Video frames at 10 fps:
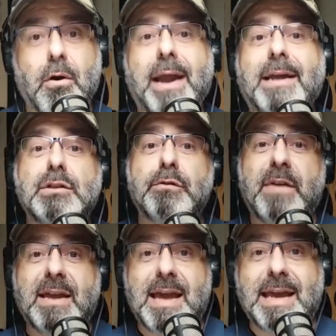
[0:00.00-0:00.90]
or I could do
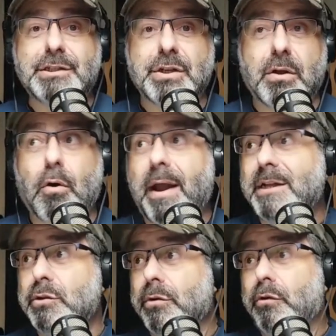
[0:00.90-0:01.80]
vacation, or I
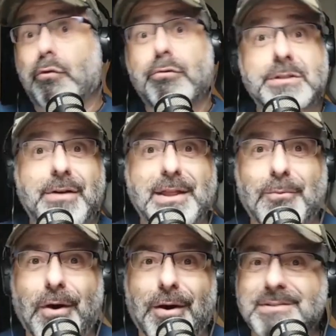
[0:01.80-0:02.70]
could do a cruise around the
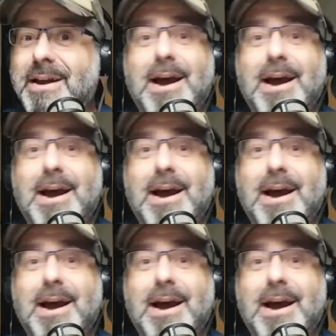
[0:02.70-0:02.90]
world,